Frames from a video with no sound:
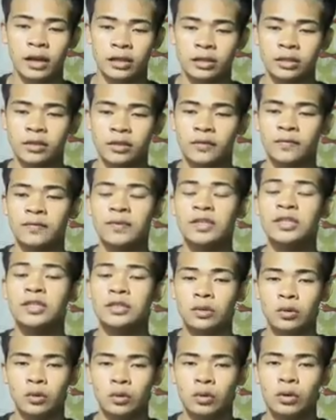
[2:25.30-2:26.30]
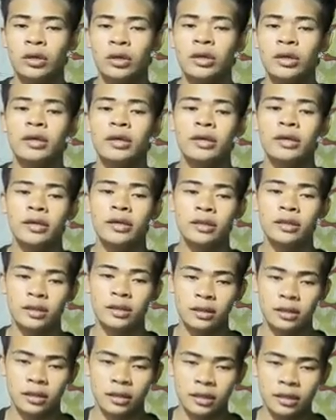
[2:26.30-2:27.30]
because of these two. It
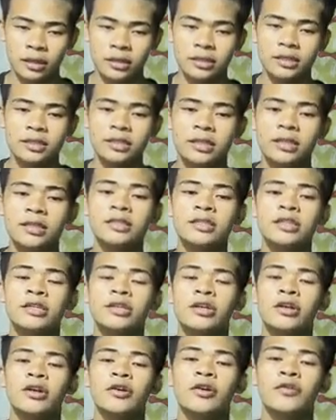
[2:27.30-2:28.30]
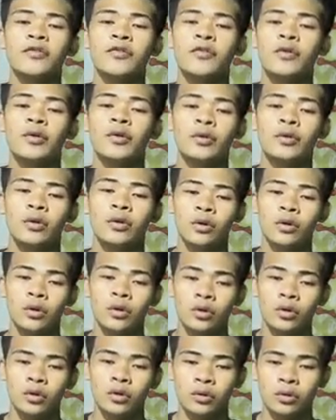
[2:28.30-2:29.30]
is easier for
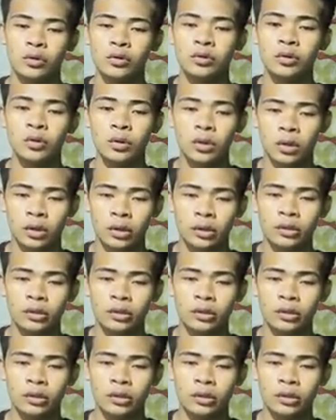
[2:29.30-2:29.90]
you to